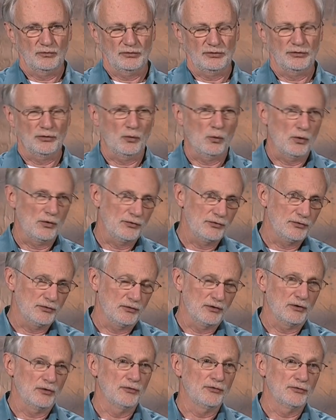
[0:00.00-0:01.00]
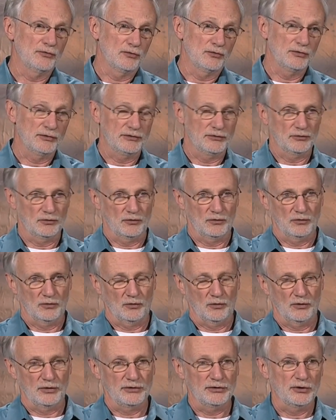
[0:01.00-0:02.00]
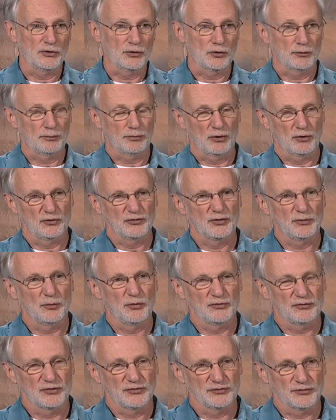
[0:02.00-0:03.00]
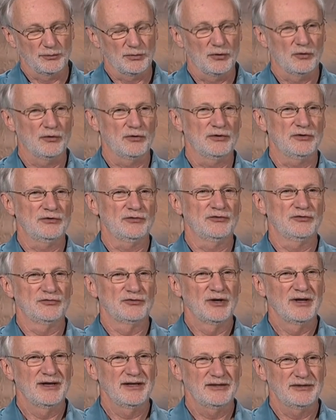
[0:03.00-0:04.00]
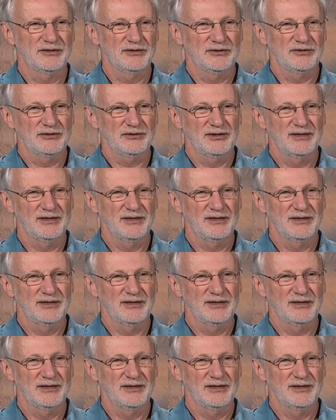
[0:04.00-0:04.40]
whether you're elderly or a younger person with disabilities, you